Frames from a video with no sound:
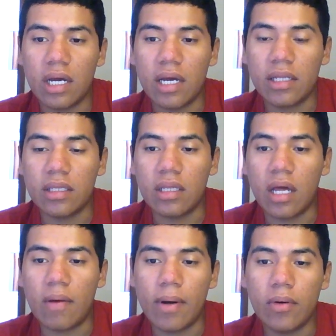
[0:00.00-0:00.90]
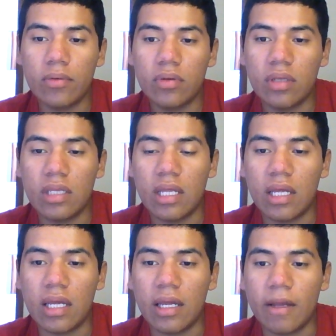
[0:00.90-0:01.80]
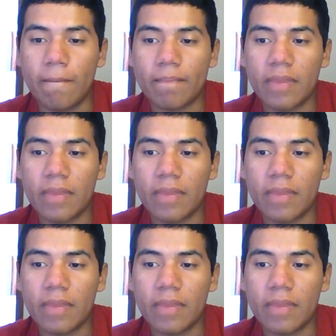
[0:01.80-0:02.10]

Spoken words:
and about the